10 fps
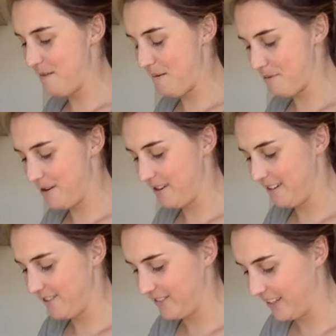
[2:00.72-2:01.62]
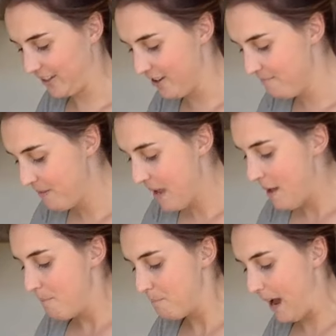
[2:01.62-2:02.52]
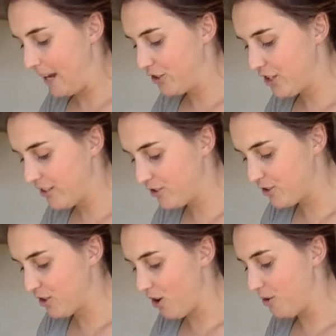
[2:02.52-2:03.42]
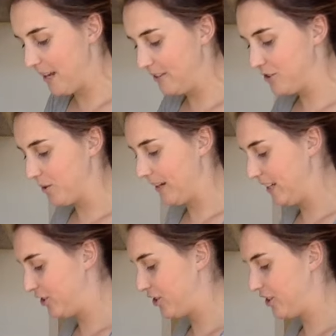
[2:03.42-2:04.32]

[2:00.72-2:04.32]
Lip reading: my priorities are really good, but she's so into it.